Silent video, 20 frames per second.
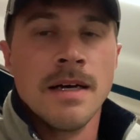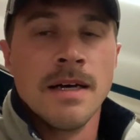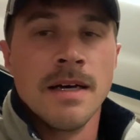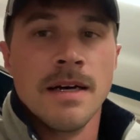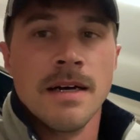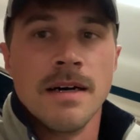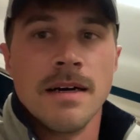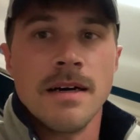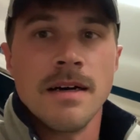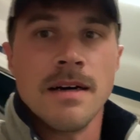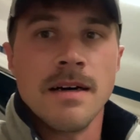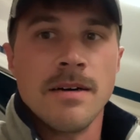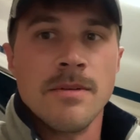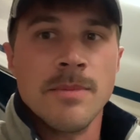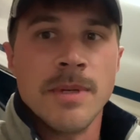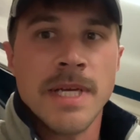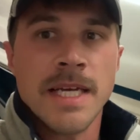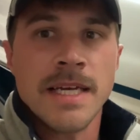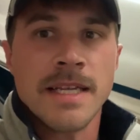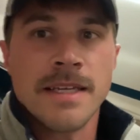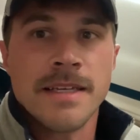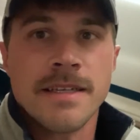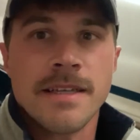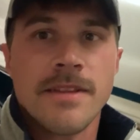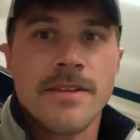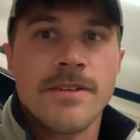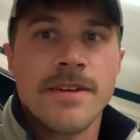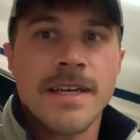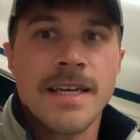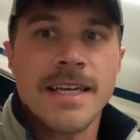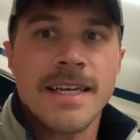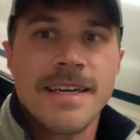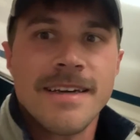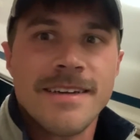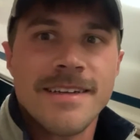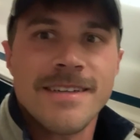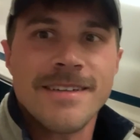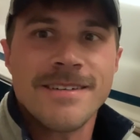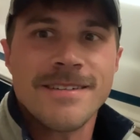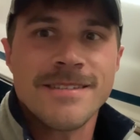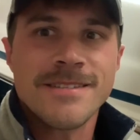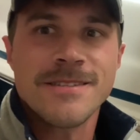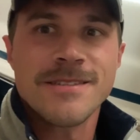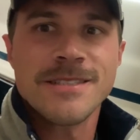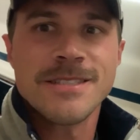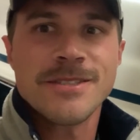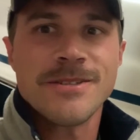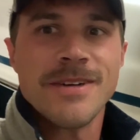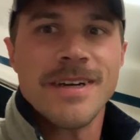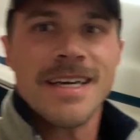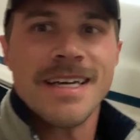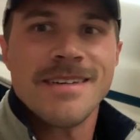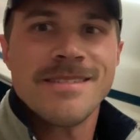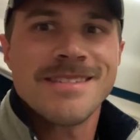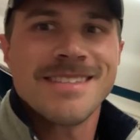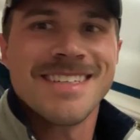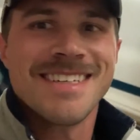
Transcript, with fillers: Oh man, another night out here on the Chris Craft.